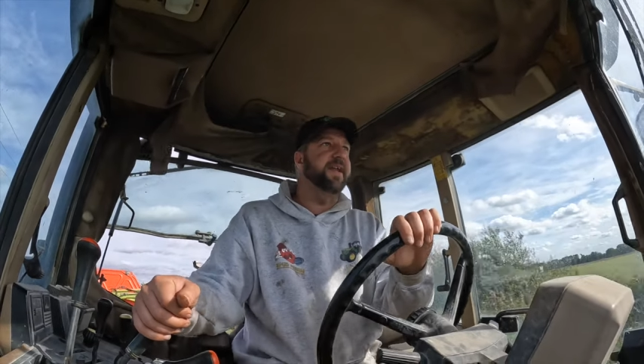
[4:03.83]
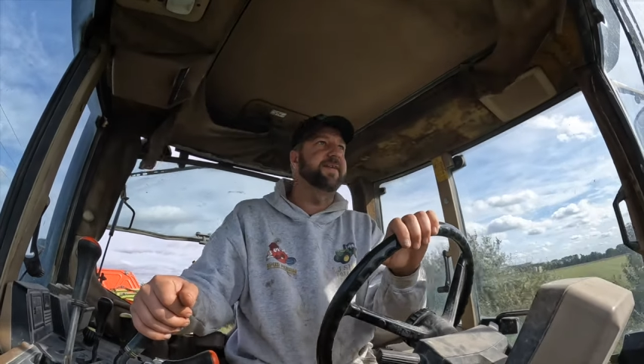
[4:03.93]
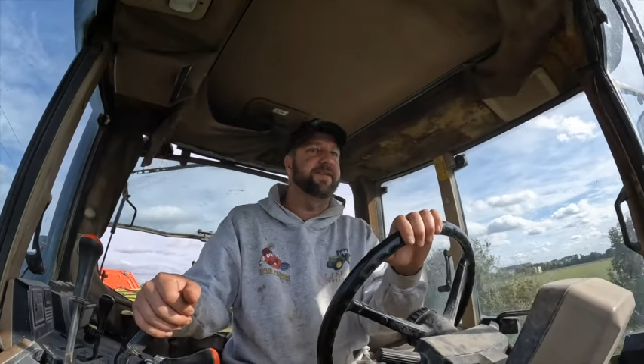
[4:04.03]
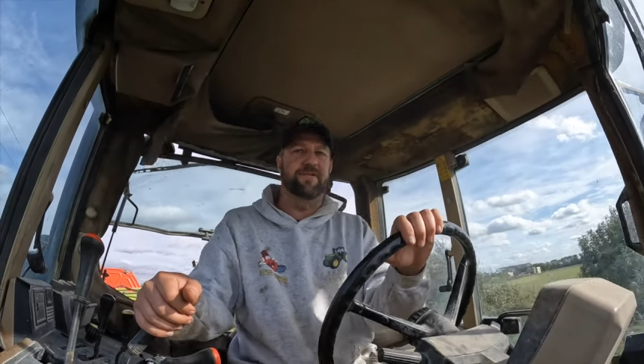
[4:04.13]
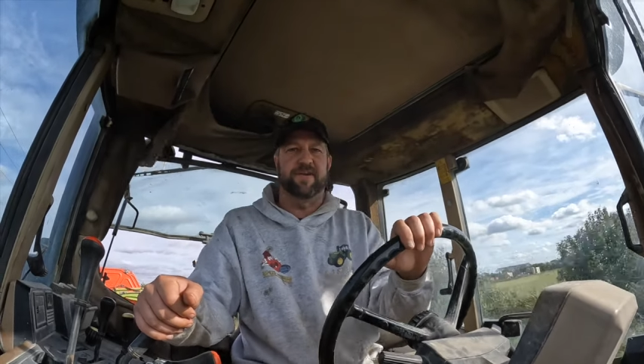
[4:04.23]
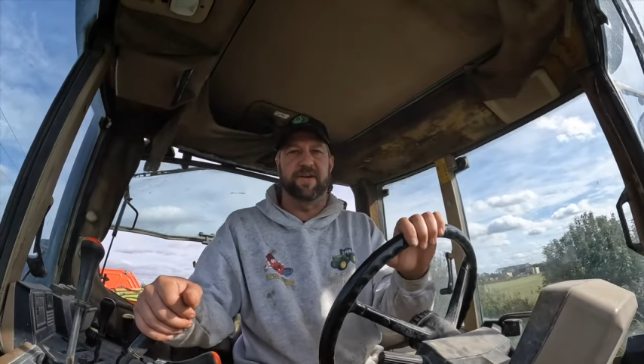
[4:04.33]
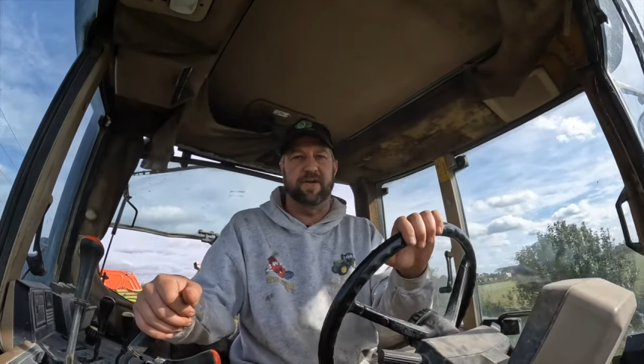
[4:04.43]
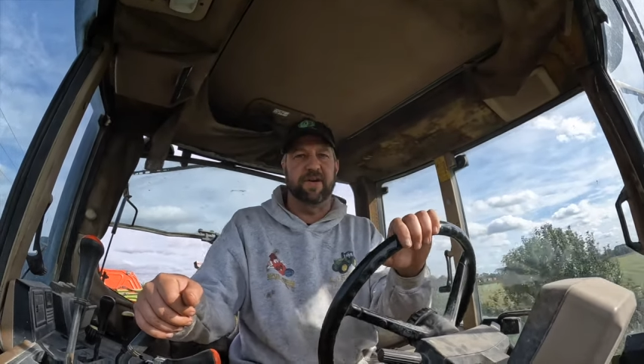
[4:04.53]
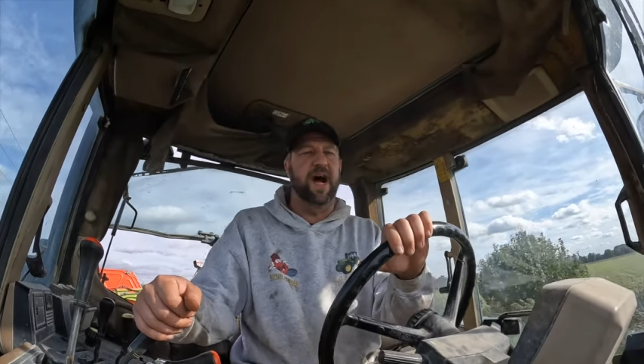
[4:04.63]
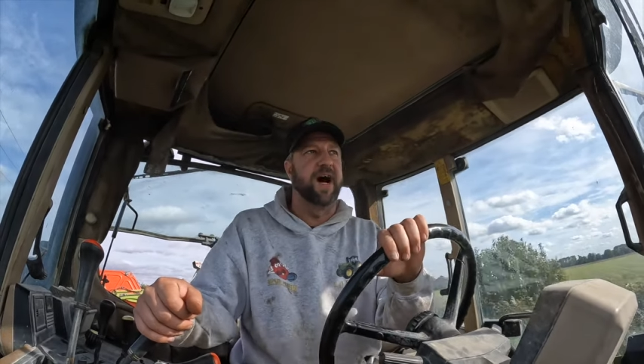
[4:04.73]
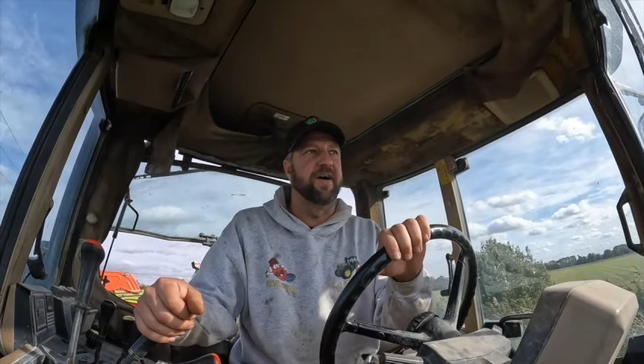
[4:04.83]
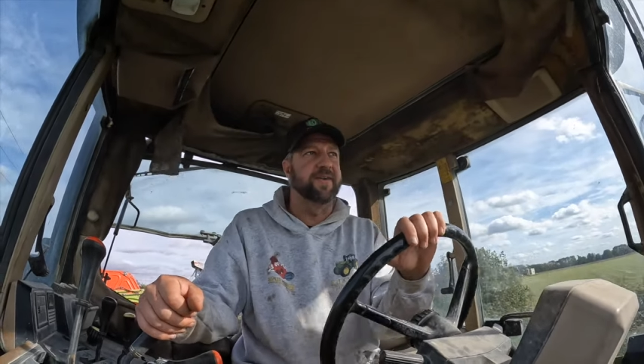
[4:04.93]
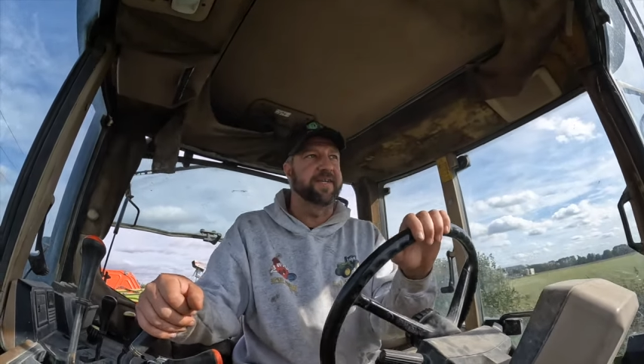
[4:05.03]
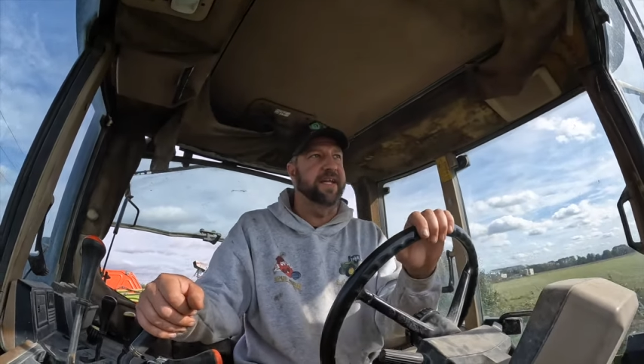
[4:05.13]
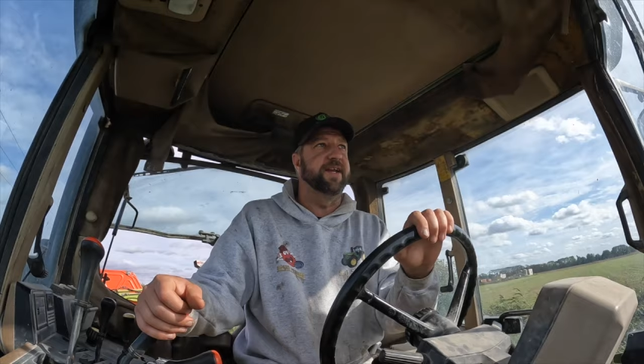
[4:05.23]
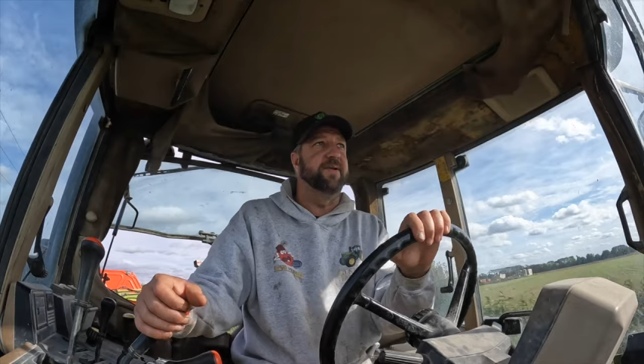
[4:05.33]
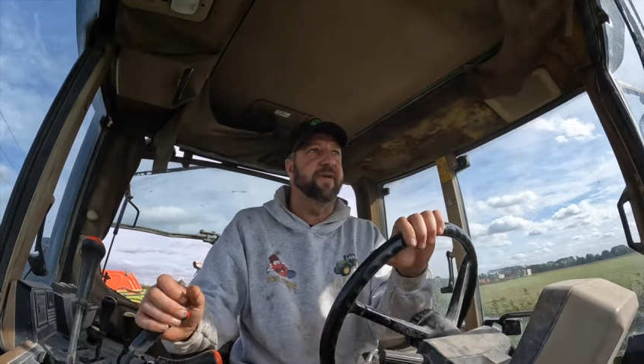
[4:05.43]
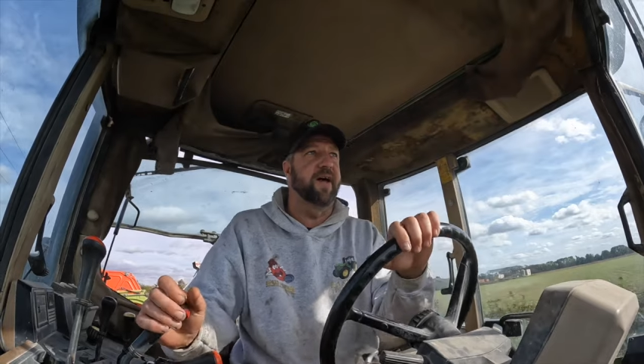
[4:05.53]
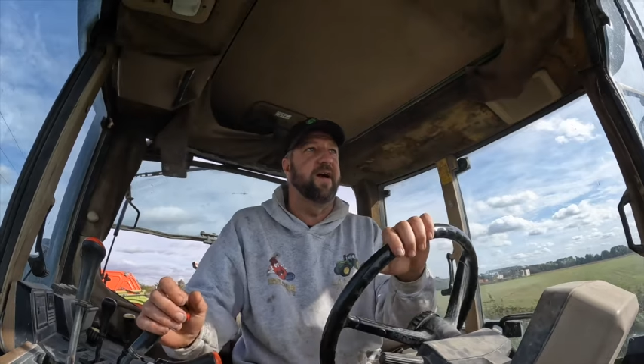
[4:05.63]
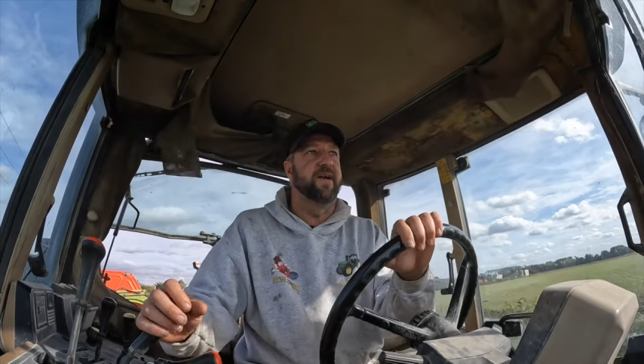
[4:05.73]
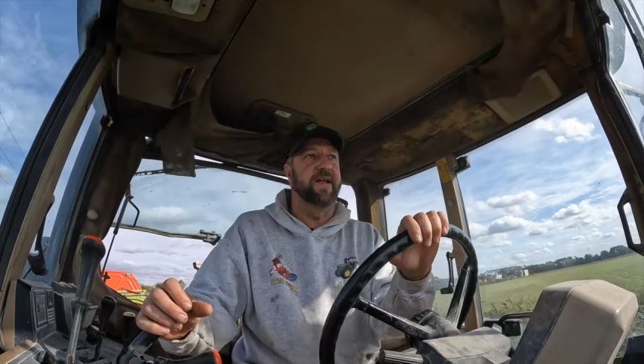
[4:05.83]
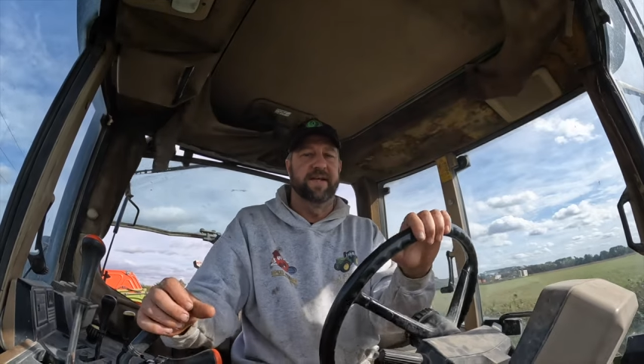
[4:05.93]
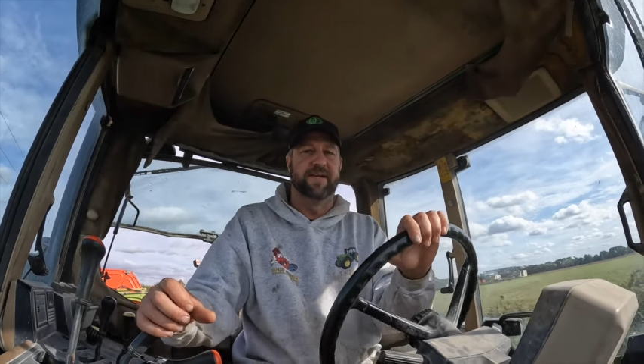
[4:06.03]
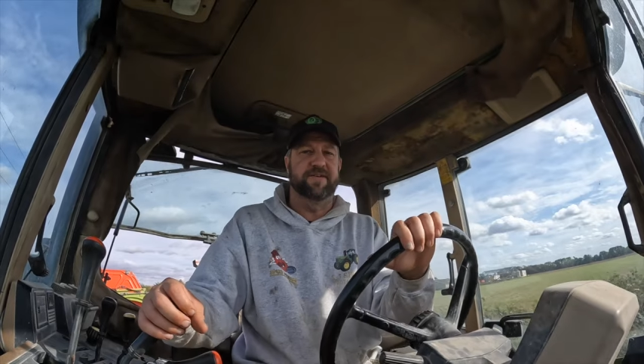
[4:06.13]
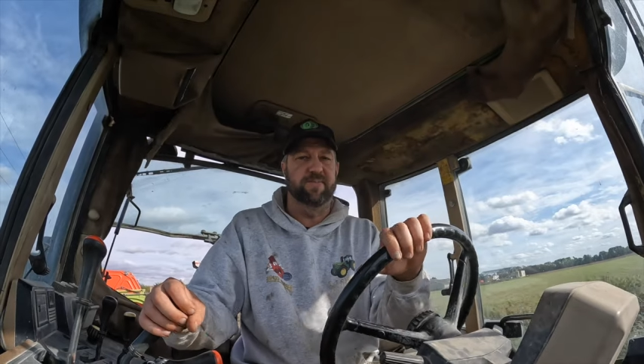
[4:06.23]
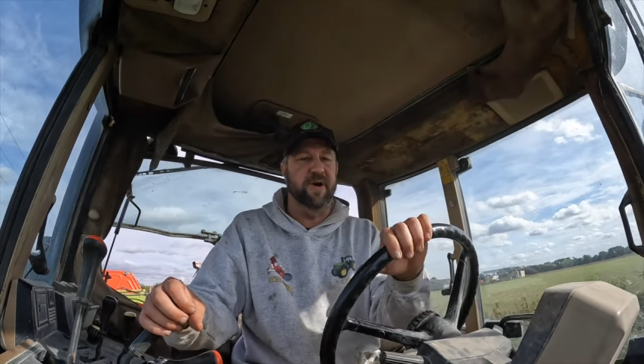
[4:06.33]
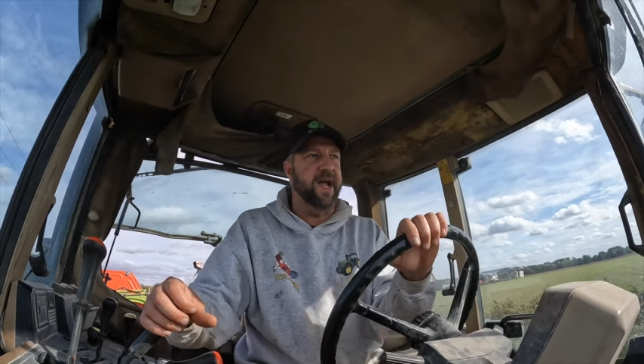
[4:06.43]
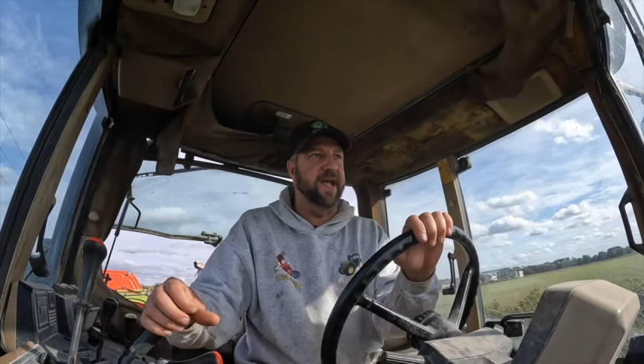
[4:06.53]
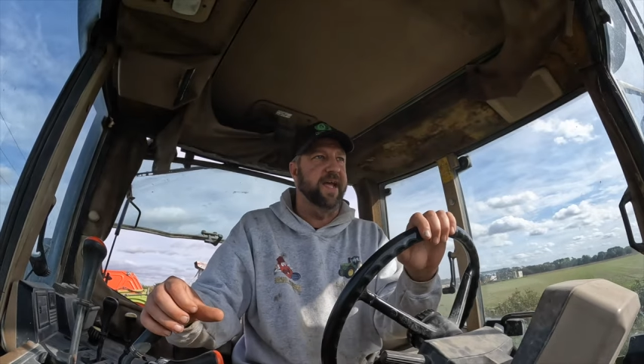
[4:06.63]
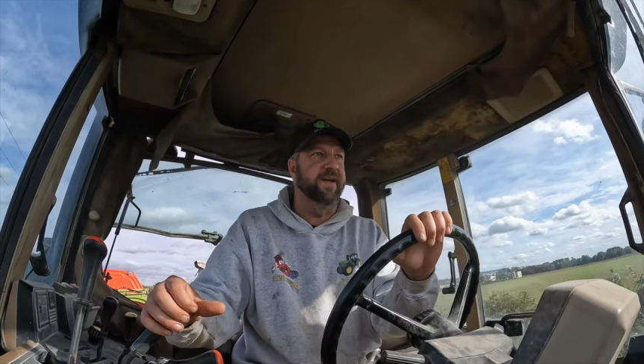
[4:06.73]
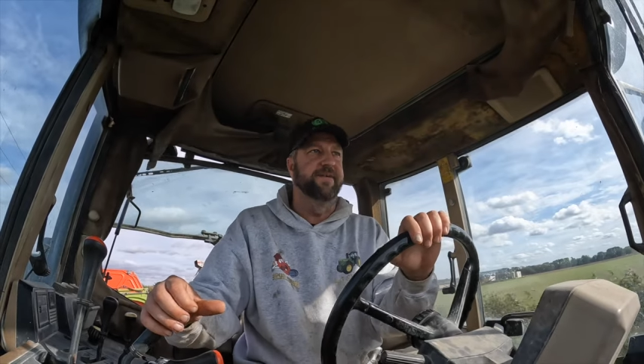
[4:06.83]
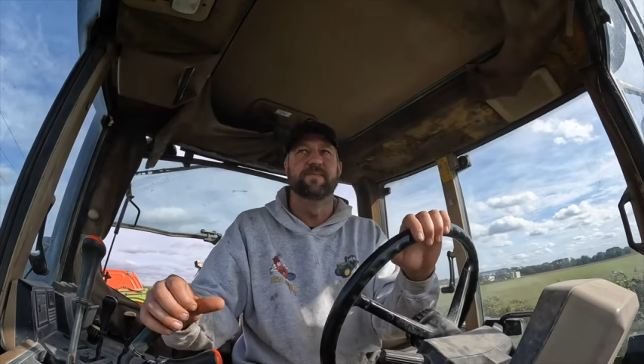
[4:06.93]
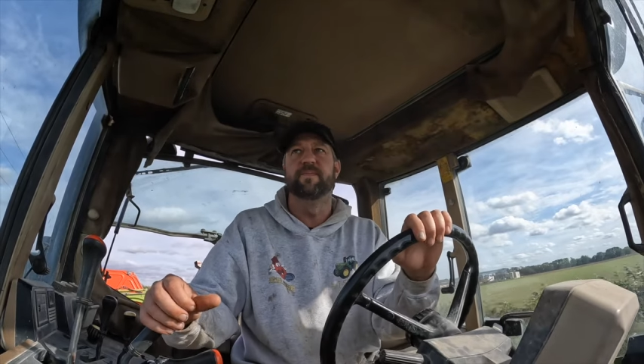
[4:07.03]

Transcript: This used to do the harvesting, the planting, the spraying.